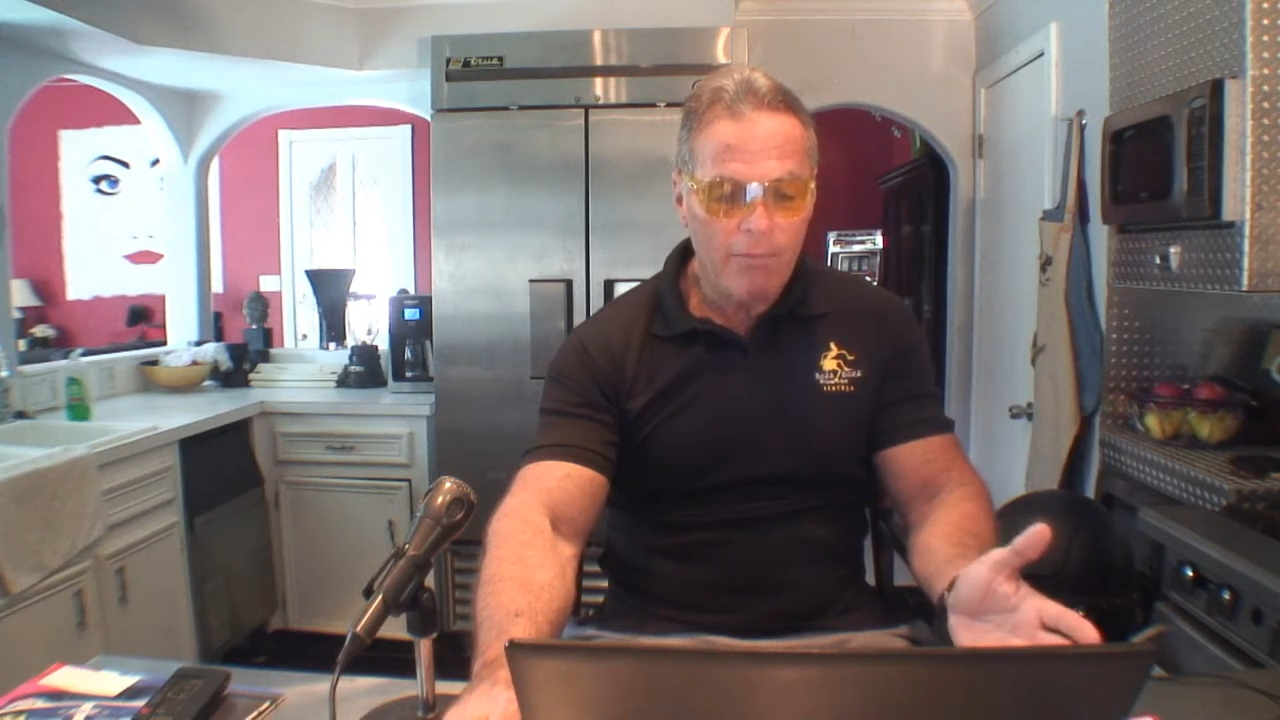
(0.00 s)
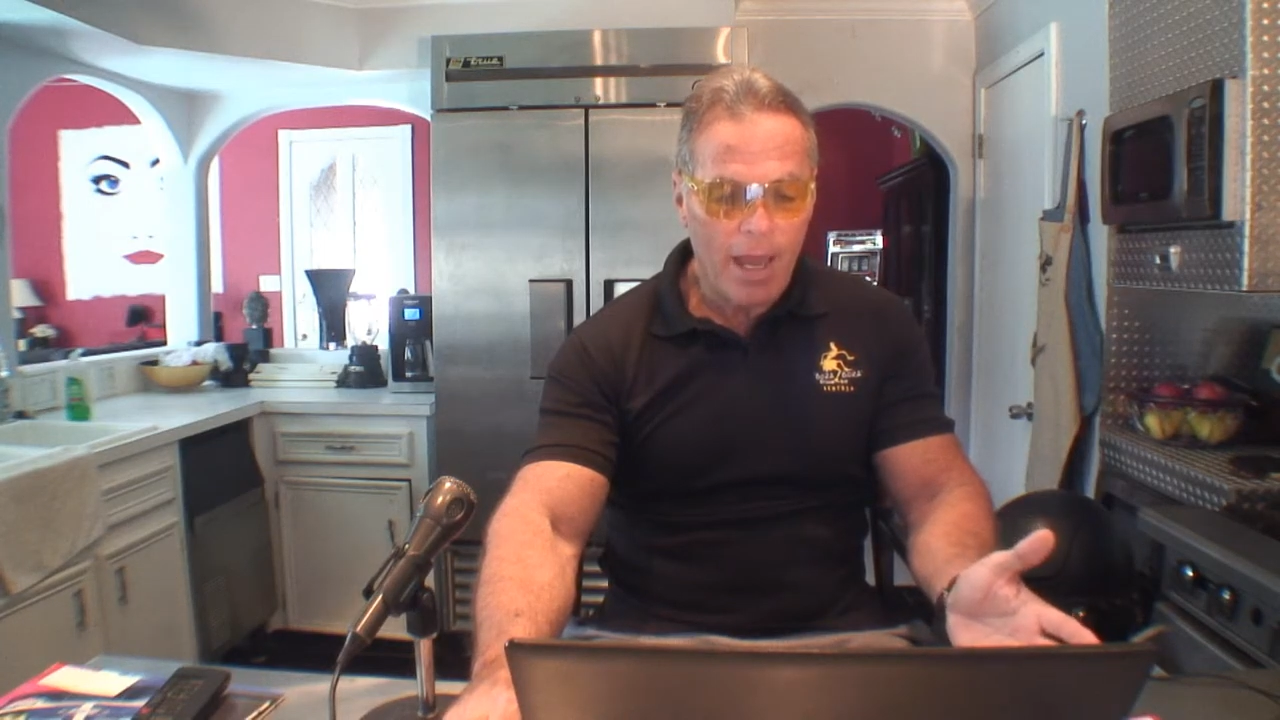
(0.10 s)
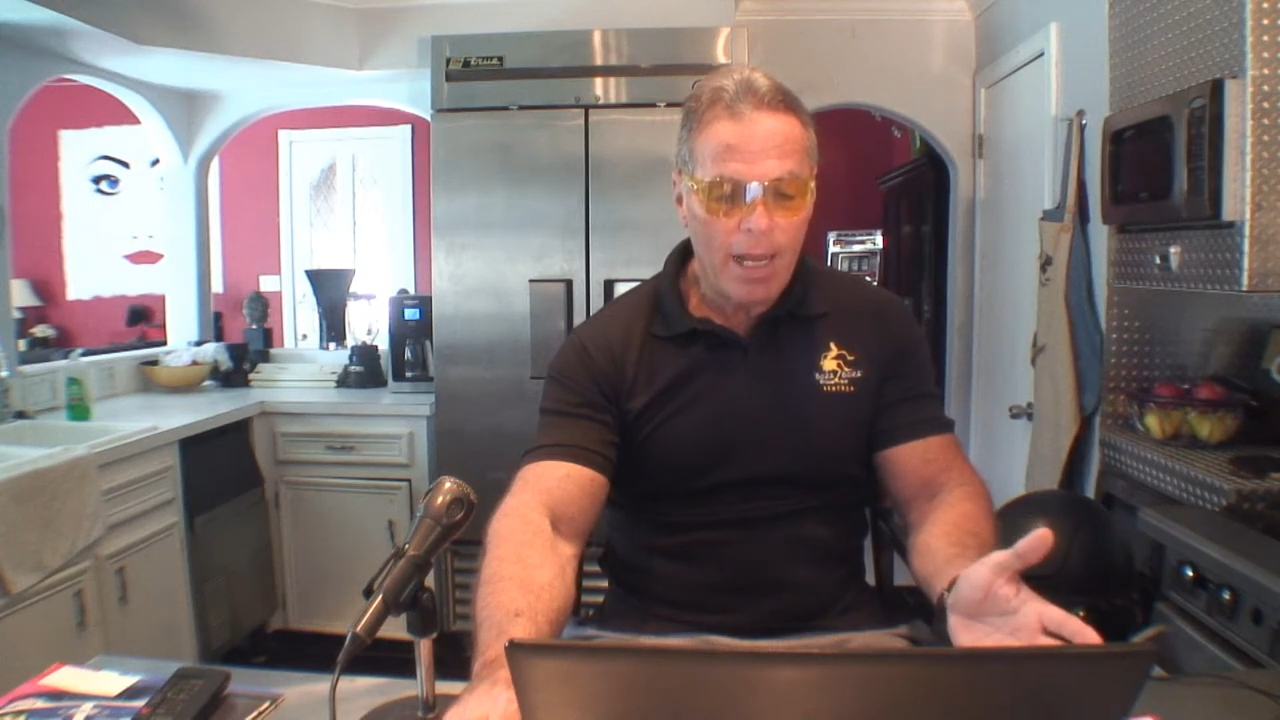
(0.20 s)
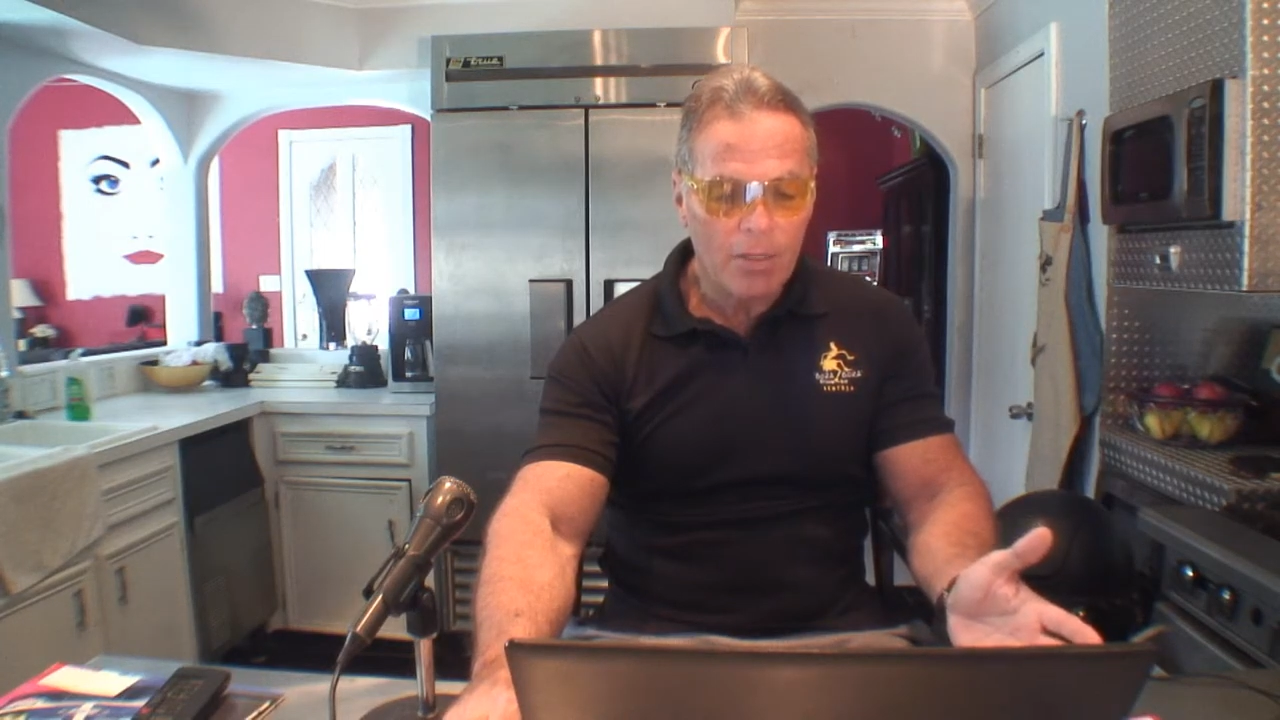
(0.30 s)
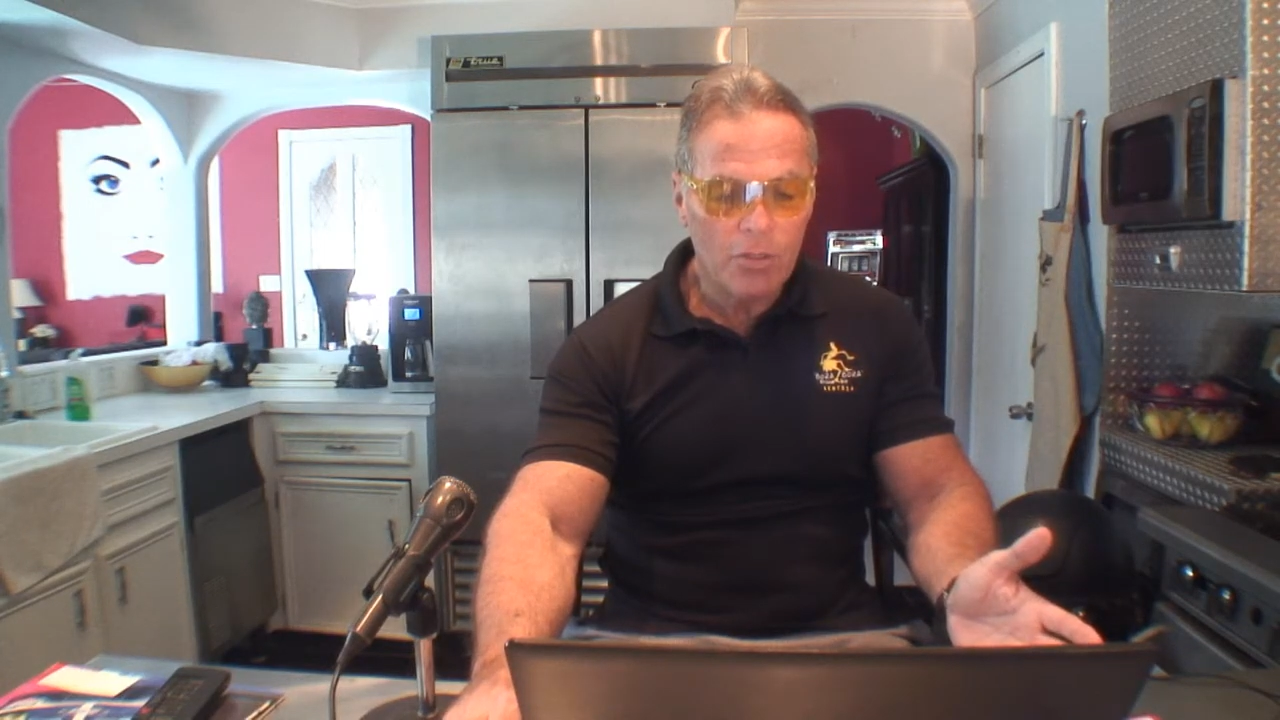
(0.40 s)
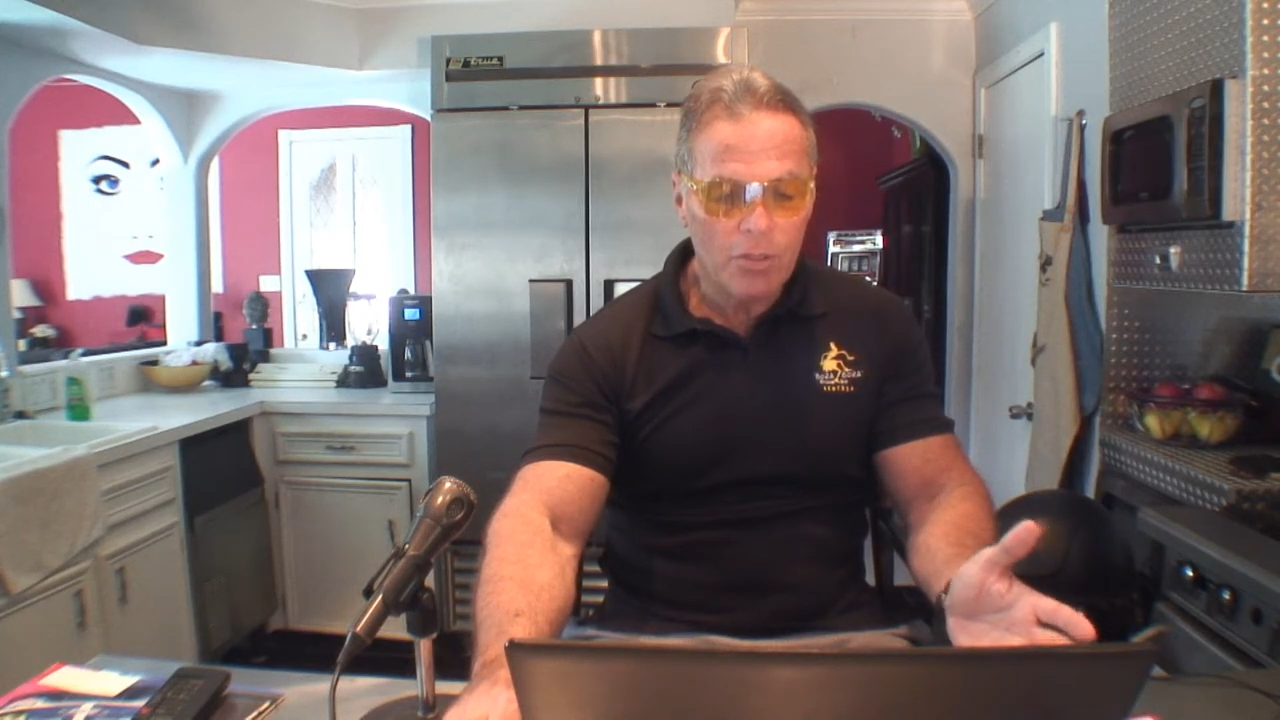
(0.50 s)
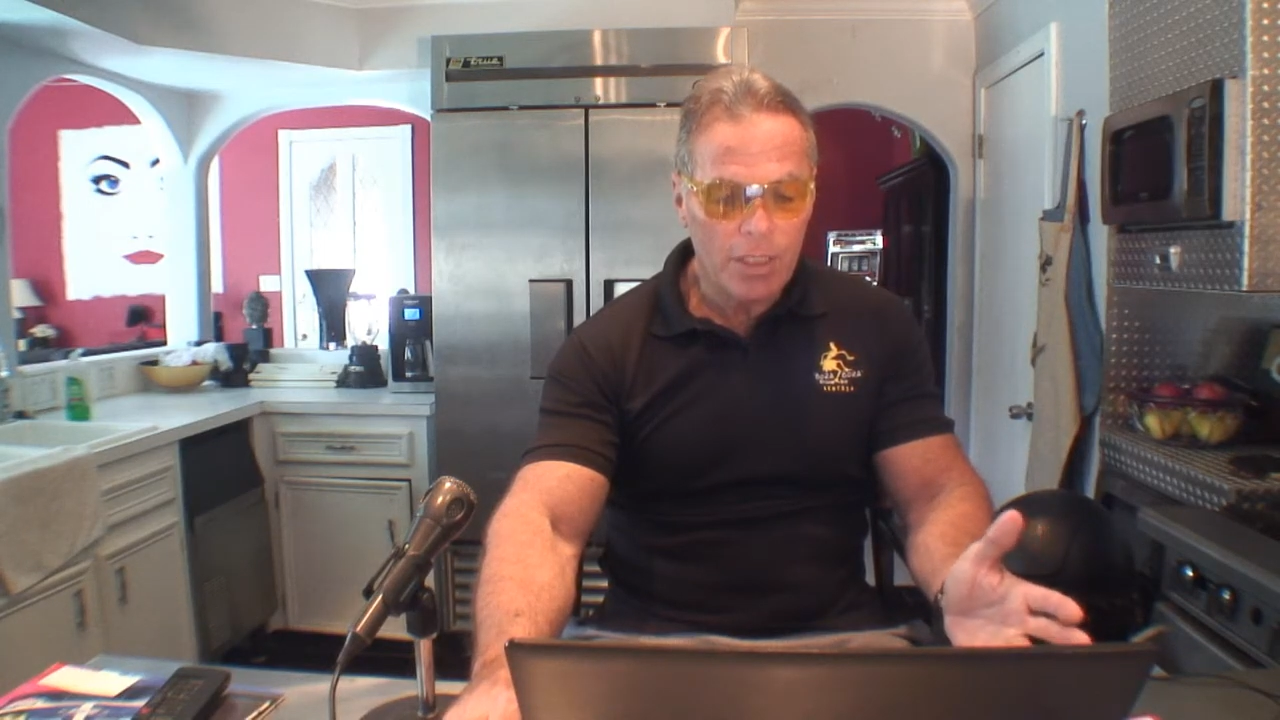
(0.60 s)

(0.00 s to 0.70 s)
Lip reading: Vantage